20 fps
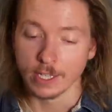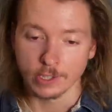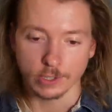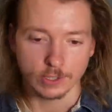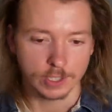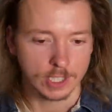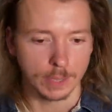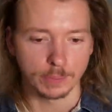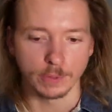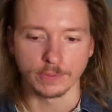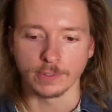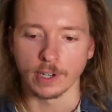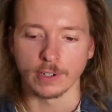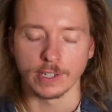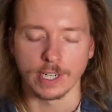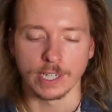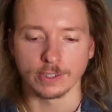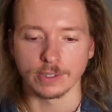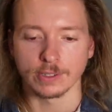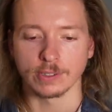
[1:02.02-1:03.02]
There's a couple
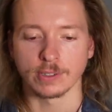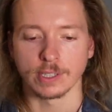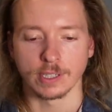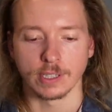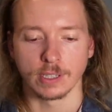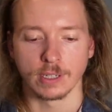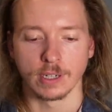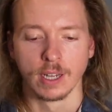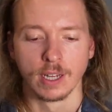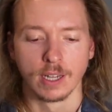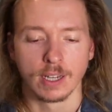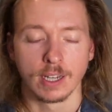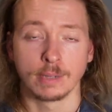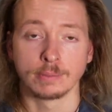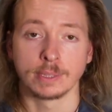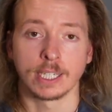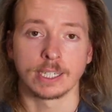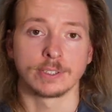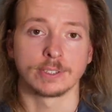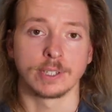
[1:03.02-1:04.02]
variations here.
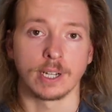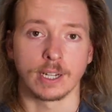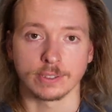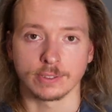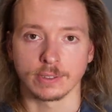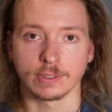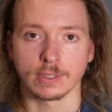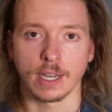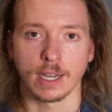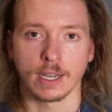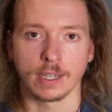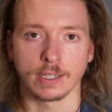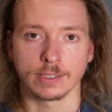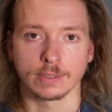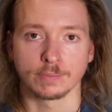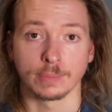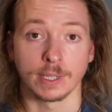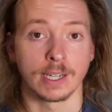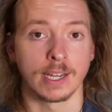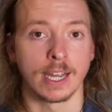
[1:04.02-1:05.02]
I'm not a doctor,
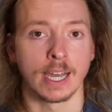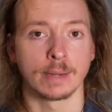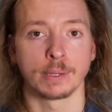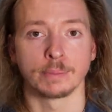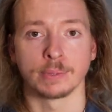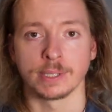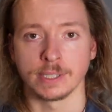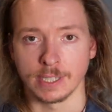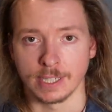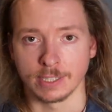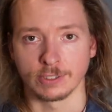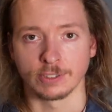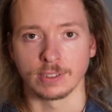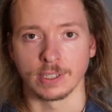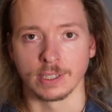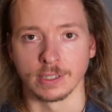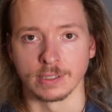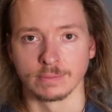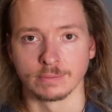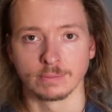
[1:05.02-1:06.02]
guys, but I am a
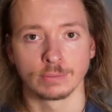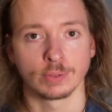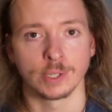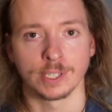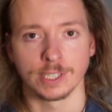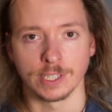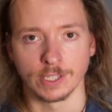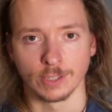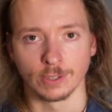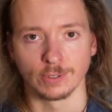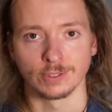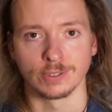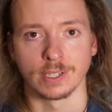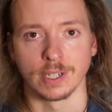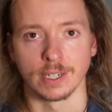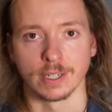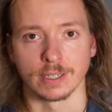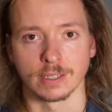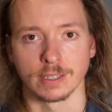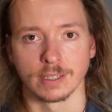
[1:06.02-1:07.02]
PhD. Pretty huge
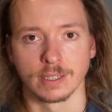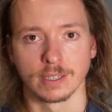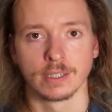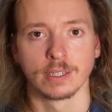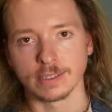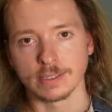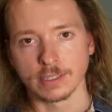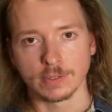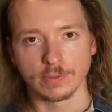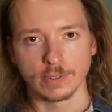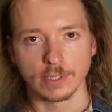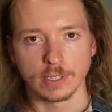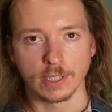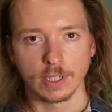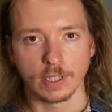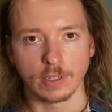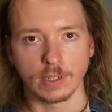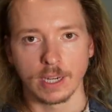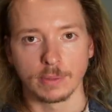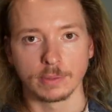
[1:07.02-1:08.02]
d- In this
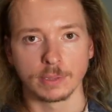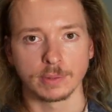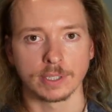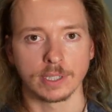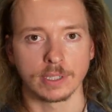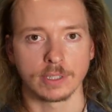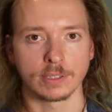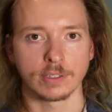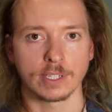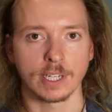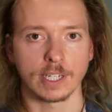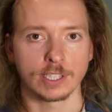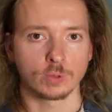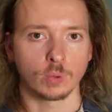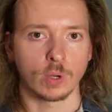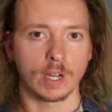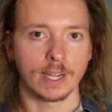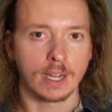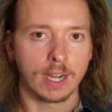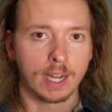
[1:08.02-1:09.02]
video, I'm going to be telling you guys
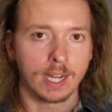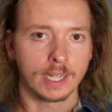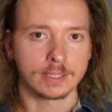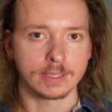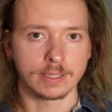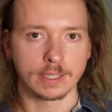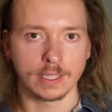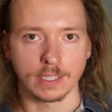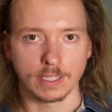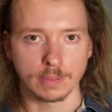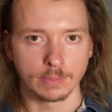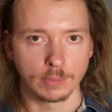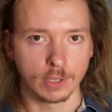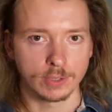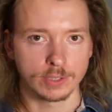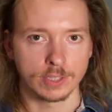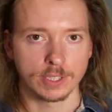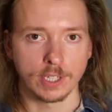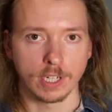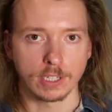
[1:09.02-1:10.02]
why I think
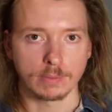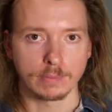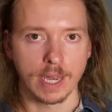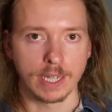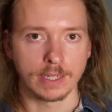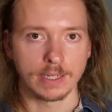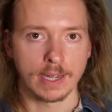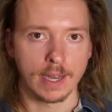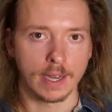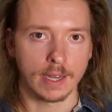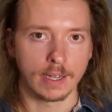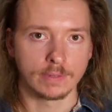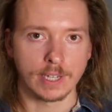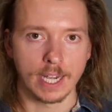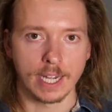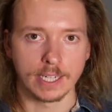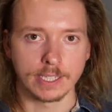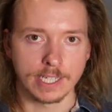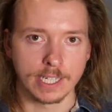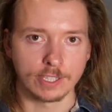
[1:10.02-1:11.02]
most young men have
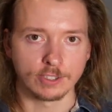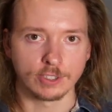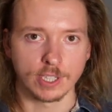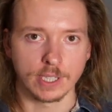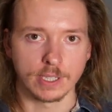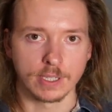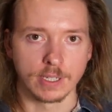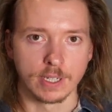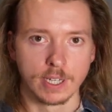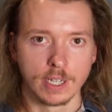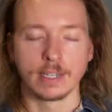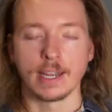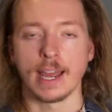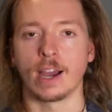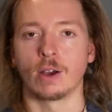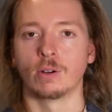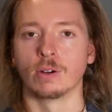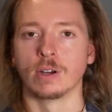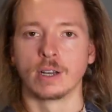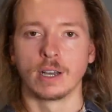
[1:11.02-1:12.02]
ADHD.
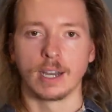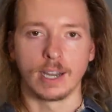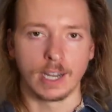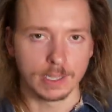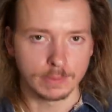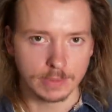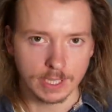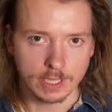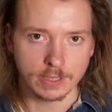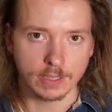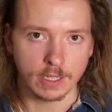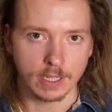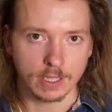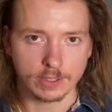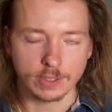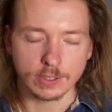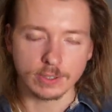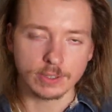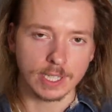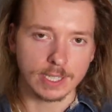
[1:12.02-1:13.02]
Now, I'm not a
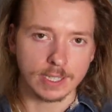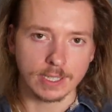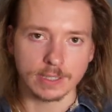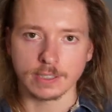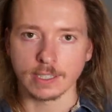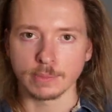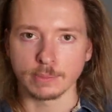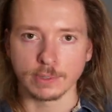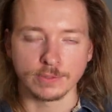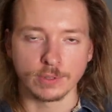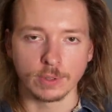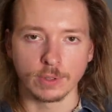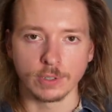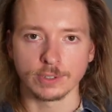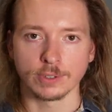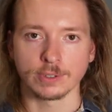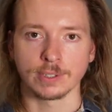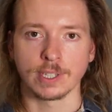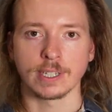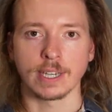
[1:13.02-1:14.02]
doctor, like I said before,
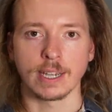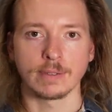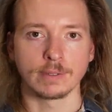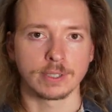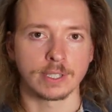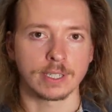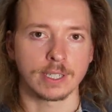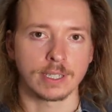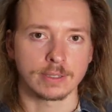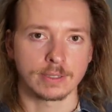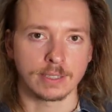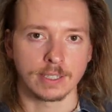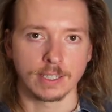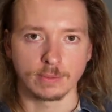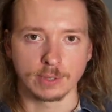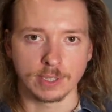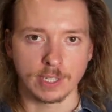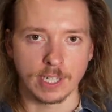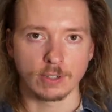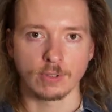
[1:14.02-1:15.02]
so take everything I
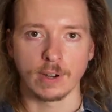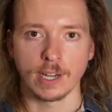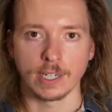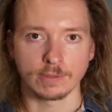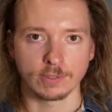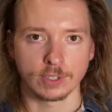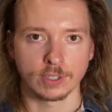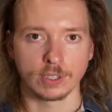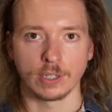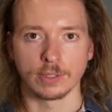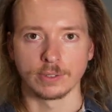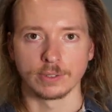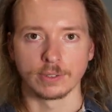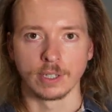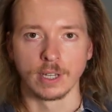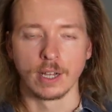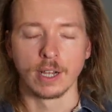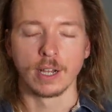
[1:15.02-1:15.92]
say with a grain of salt.